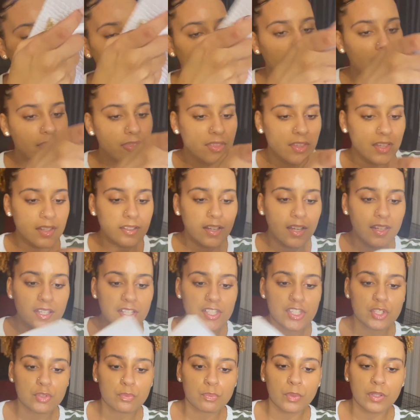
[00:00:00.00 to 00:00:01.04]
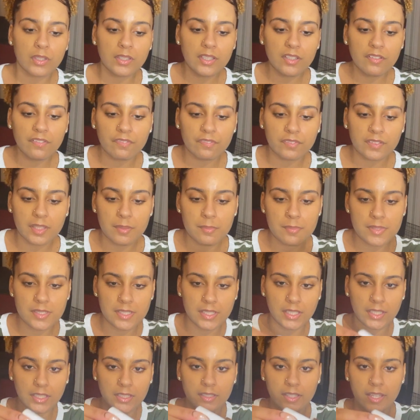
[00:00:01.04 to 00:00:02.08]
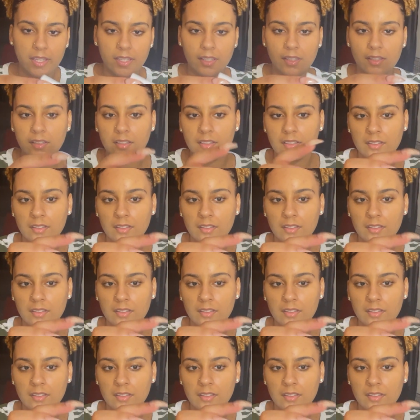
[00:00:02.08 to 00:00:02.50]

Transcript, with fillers: And then like, it's really flimsy. Like,